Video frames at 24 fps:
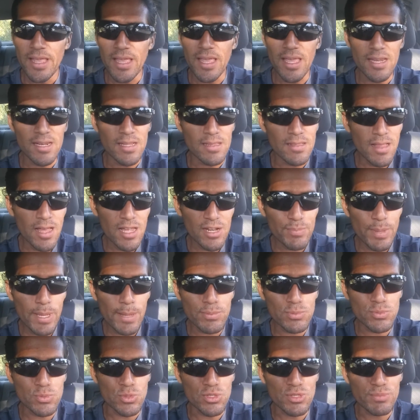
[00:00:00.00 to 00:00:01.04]
And a lot of
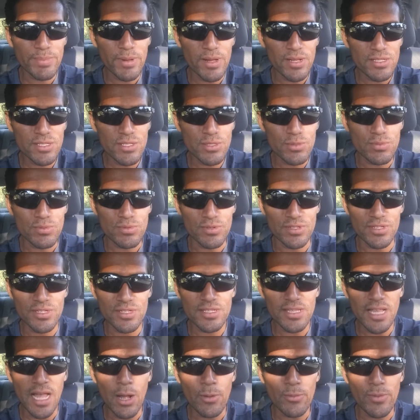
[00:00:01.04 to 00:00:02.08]
people's responses were
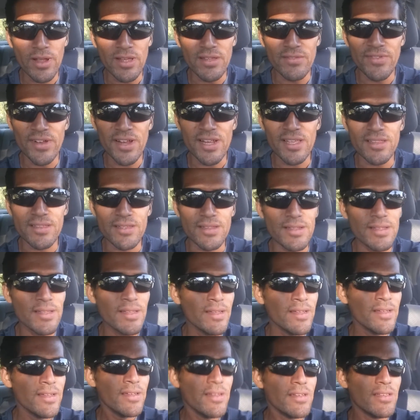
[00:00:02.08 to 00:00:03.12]
just outright
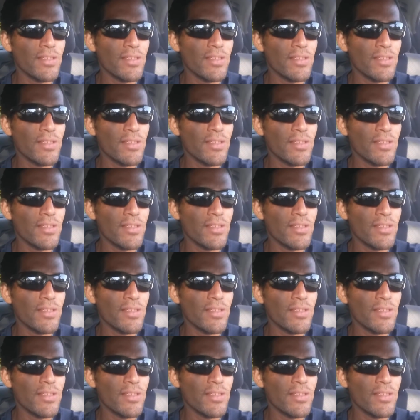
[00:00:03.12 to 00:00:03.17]
violent.